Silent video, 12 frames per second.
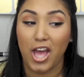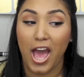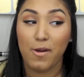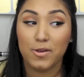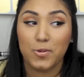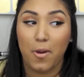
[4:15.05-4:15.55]

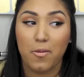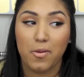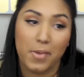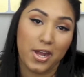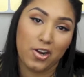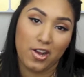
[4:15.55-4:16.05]
I was probably
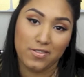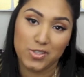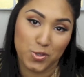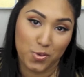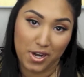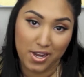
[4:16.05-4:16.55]
better off
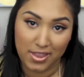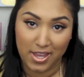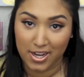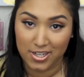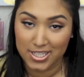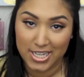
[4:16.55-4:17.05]
just wearing the
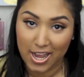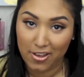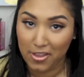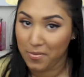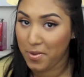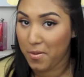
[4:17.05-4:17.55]

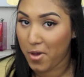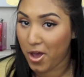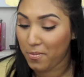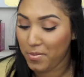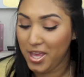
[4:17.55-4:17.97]
hairstyle that my mom